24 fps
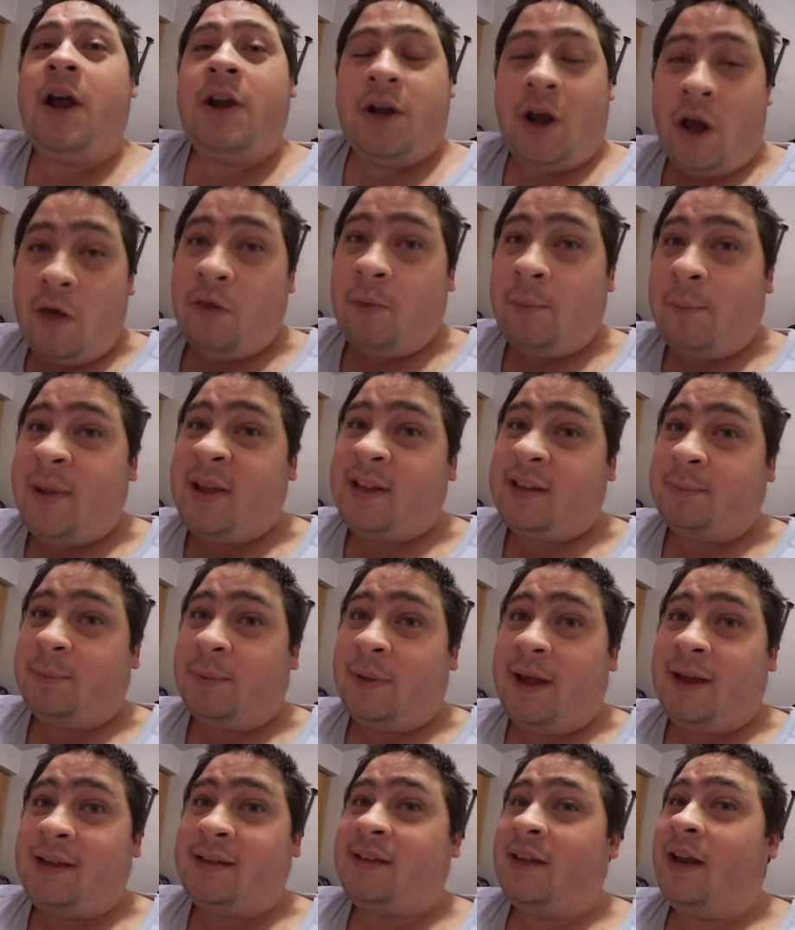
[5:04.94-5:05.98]
another pizza
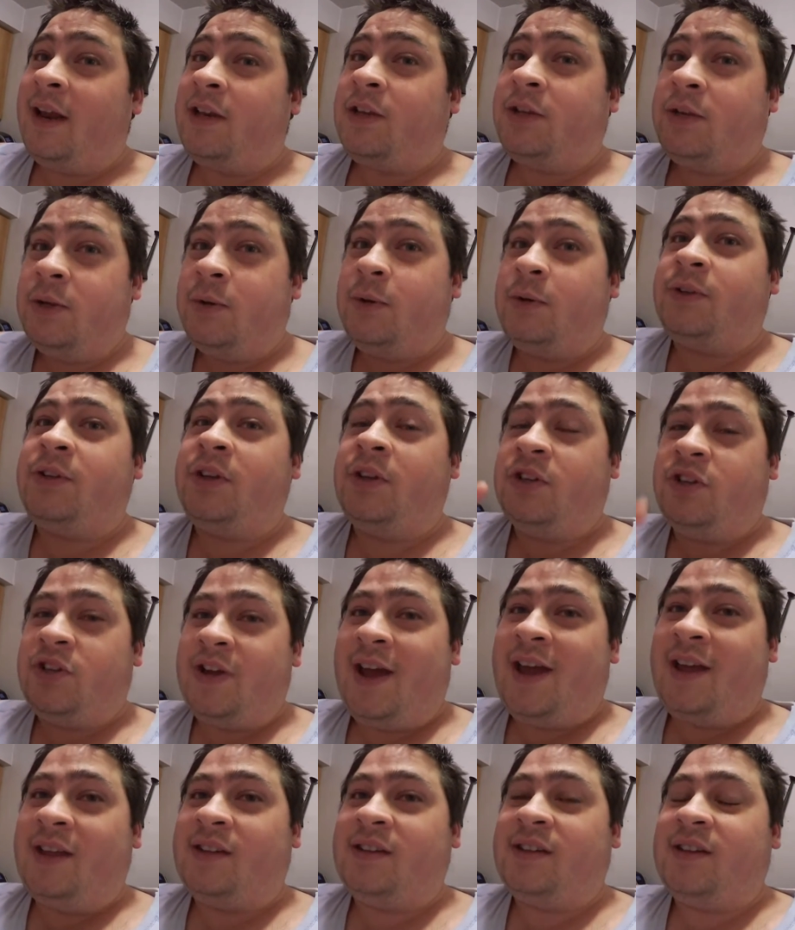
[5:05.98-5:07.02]
place that I do
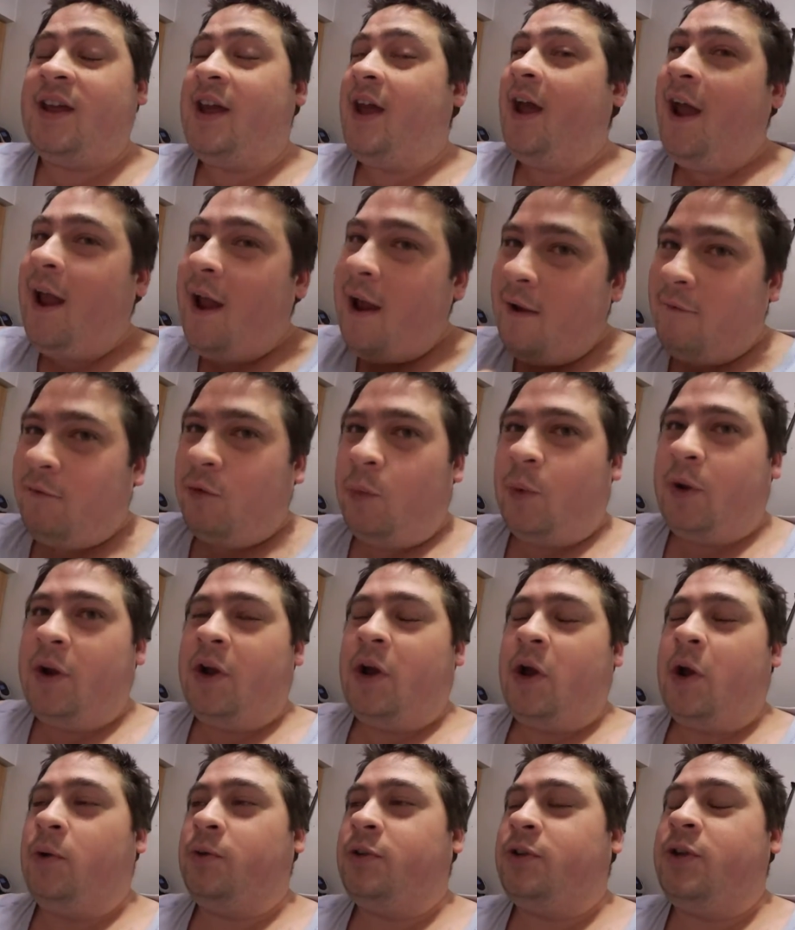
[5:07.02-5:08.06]
suggest everyone to
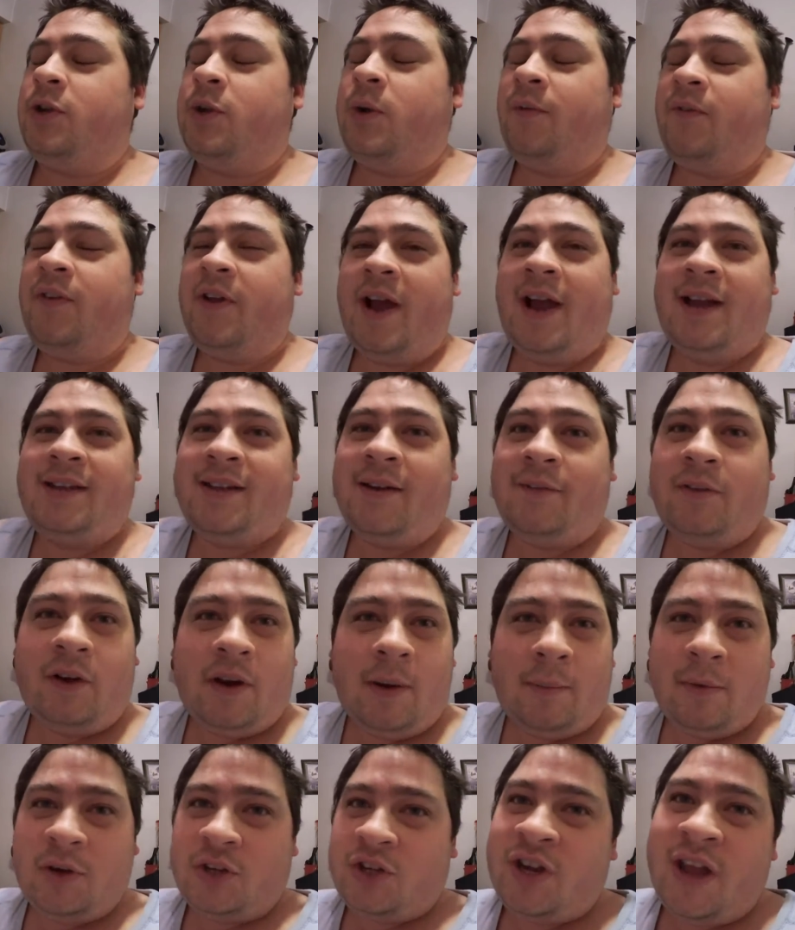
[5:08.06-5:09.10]
go to if you guys ever
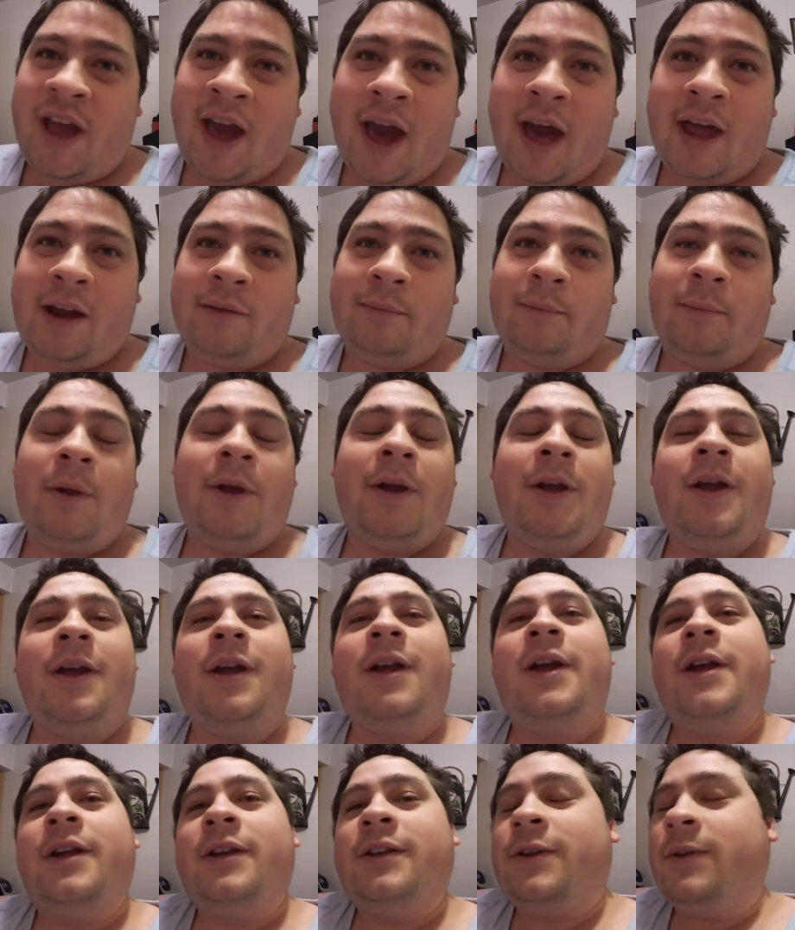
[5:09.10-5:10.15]
come to Chatham
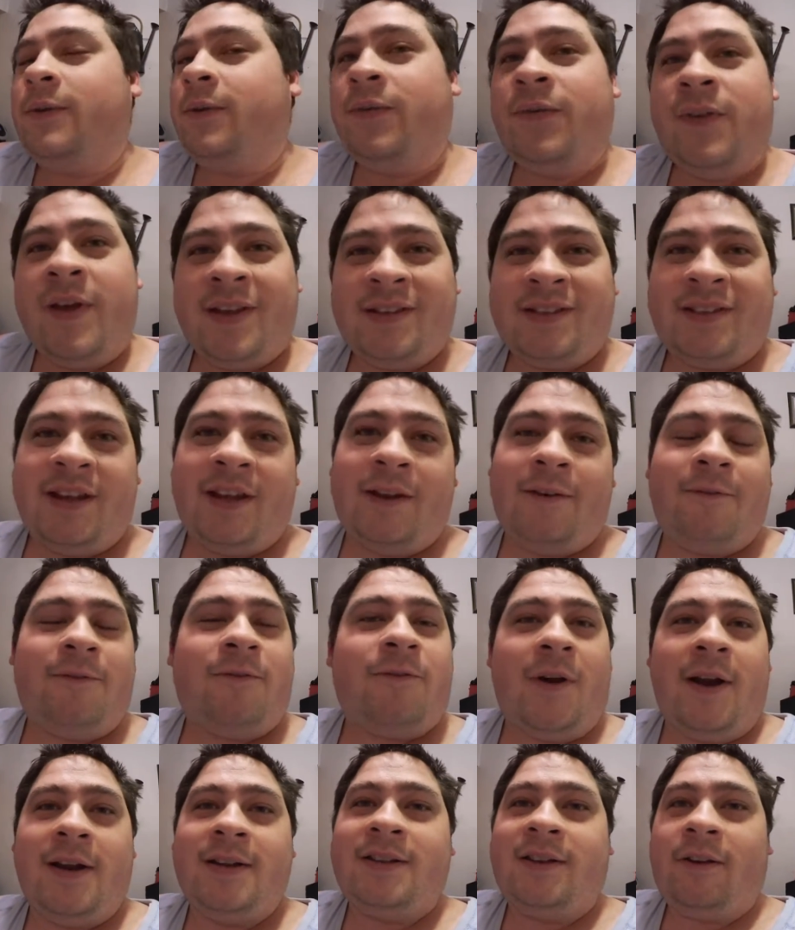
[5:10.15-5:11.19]
to visit
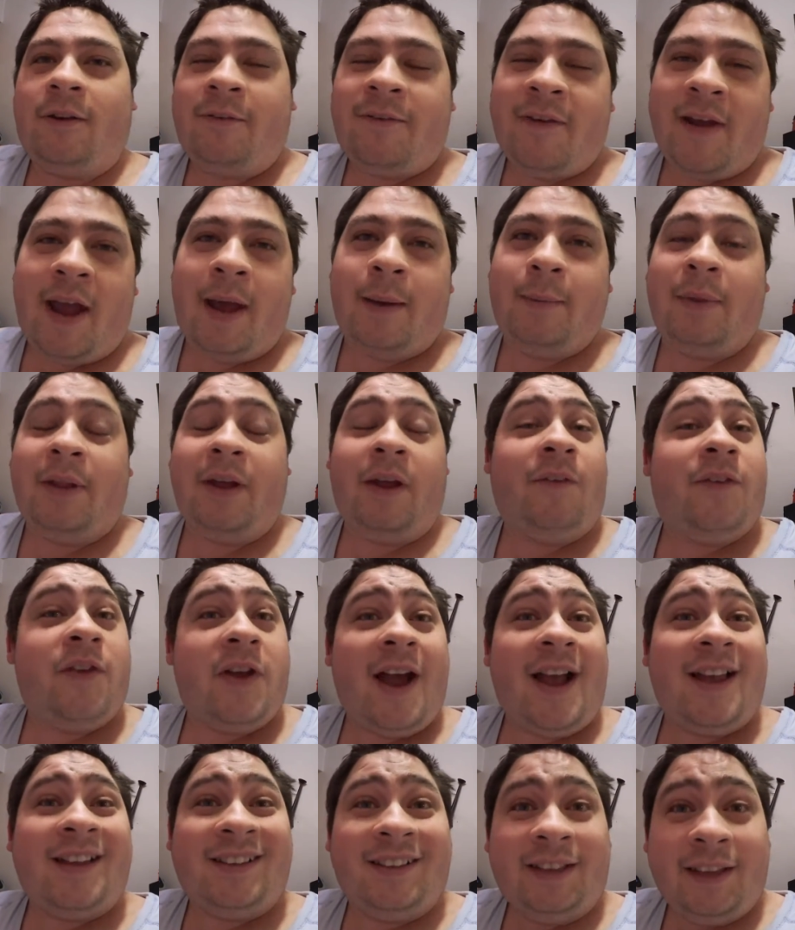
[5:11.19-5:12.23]
friends or family. If you
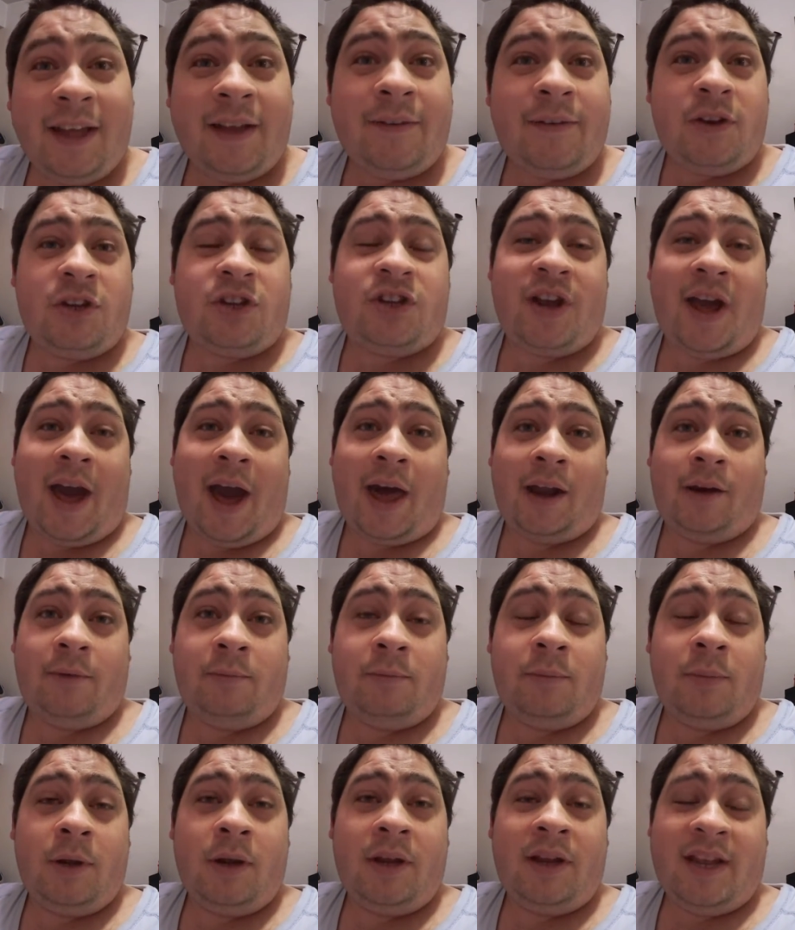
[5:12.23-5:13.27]
guys live in
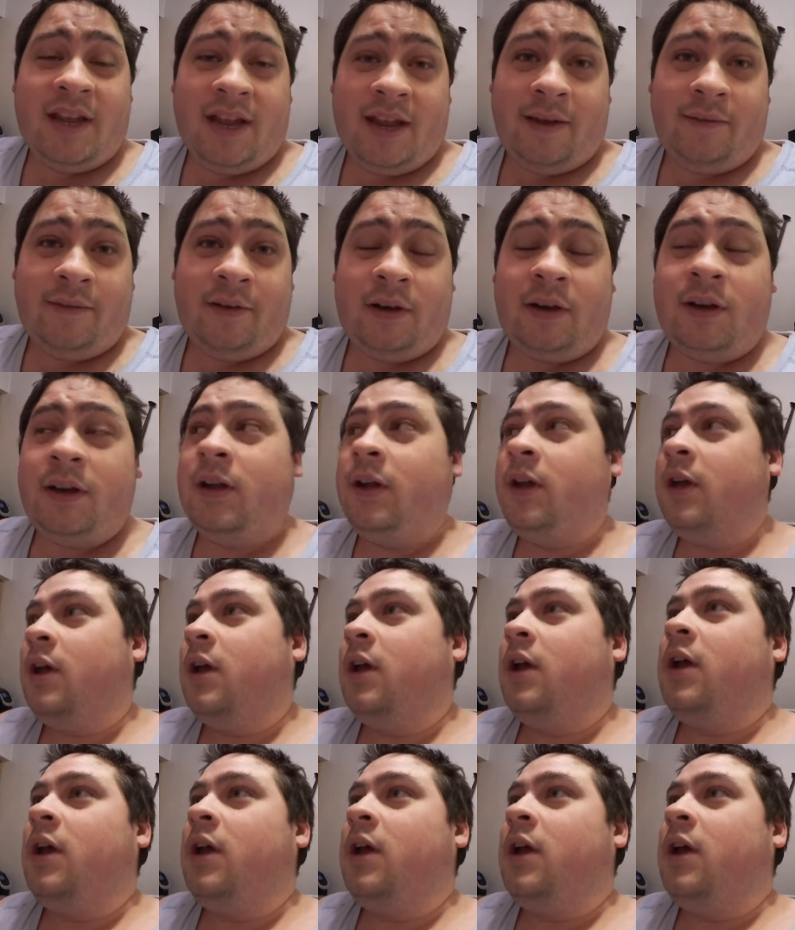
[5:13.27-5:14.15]
Chatham, even,